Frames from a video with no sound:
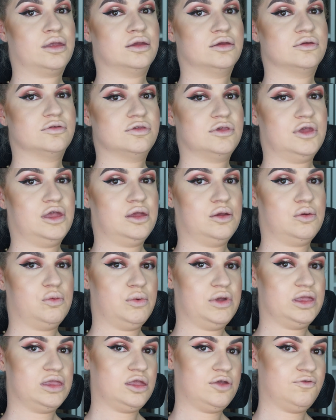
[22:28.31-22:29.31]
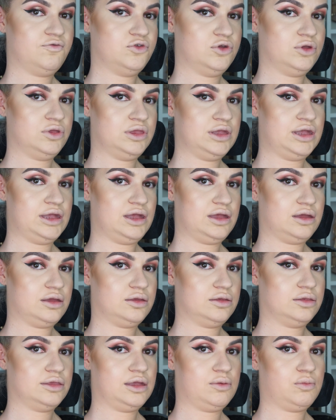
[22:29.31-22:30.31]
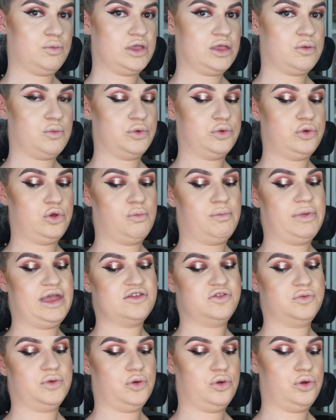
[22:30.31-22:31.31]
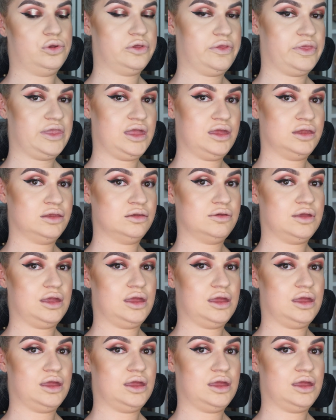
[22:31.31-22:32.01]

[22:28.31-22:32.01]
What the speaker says: So when you've done that, then we will come back to it all at the end